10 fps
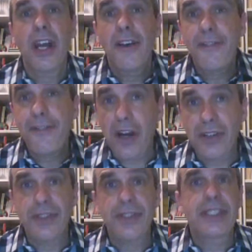
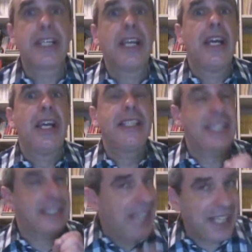focuses its
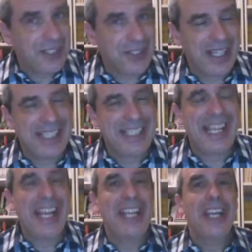attention, let's
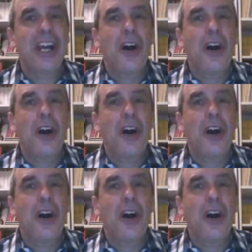say,